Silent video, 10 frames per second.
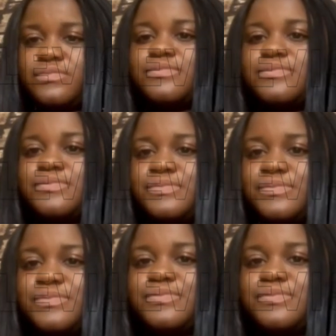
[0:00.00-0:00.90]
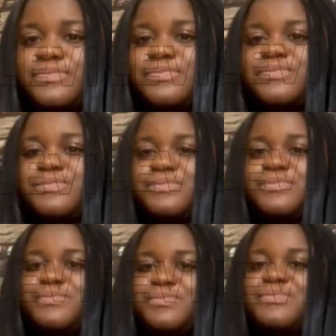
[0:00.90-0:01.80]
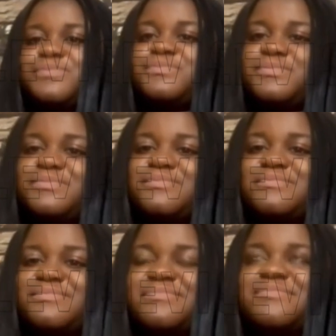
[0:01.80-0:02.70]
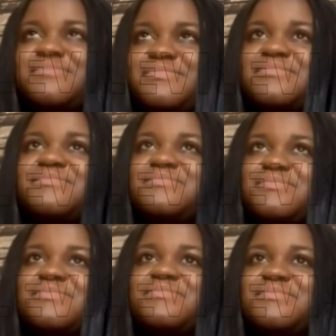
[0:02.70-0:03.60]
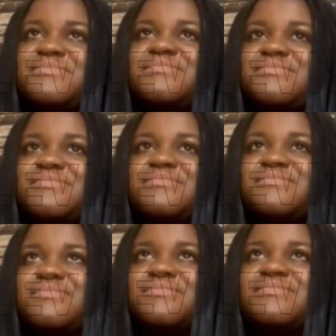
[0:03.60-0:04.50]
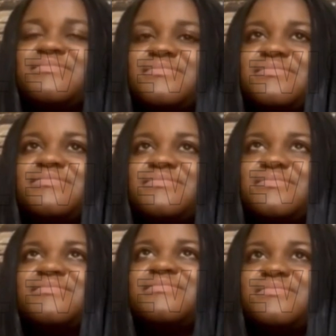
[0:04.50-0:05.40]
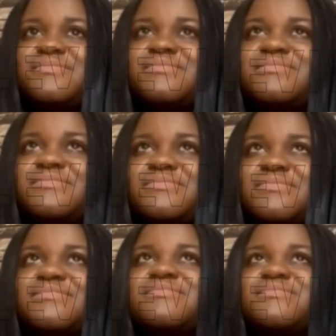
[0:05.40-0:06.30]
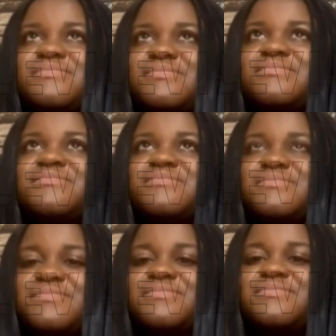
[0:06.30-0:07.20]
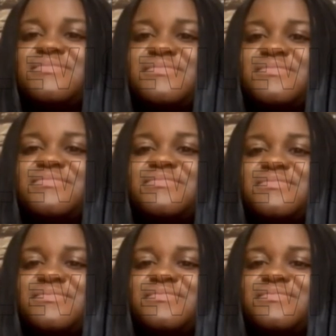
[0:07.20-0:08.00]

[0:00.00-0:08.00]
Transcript: No words are spoken by the person on screen.